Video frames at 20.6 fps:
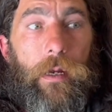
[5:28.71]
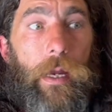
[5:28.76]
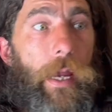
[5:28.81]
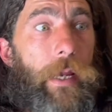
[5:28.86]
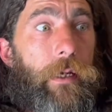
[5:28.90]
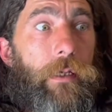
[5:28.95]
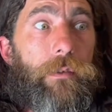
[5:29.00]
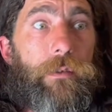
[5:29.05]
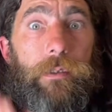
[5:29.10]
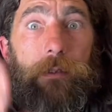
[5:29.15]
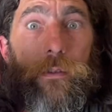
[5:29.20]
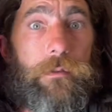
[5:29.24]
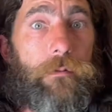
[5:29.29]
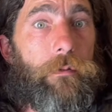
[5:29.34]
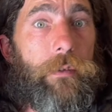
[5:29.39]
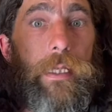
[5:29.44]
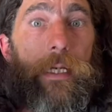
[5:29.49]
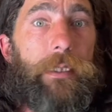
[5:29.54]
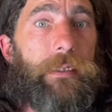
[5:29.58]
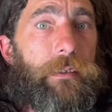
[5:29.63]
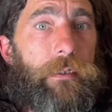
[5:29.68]
I can just
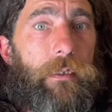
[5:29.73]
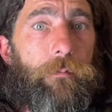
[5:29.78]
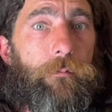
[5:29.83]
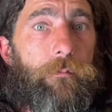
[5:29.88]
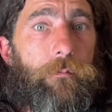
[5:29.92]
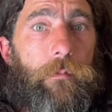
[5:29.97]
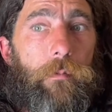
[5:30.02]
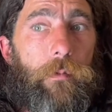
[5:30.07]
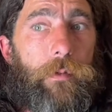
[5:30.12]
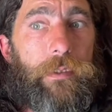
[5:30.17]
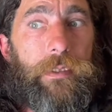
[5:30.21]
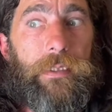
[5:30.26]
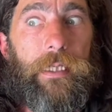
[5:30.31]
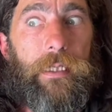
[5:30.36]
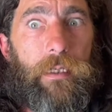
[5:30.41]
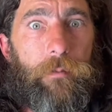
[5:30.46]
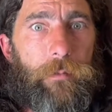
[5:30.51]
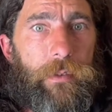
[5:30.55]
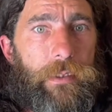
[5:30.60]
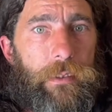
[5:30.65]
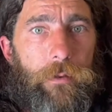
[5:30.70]
lay some
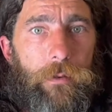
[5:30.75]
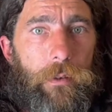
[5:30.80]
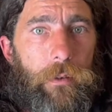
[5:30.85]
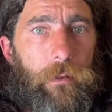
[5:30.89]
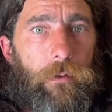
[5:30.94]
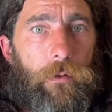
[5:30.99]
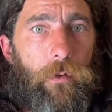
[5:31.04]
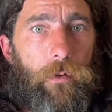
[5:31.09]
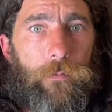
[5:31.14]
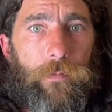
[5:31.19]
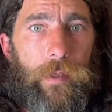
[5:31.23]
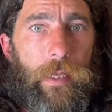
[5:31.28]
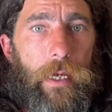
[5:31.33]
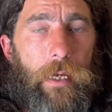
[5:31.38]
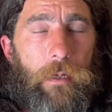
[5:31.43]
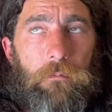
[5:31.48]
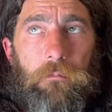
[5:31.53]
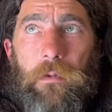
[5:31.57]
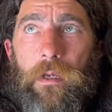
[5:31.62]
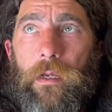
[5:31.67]
skinning material over that.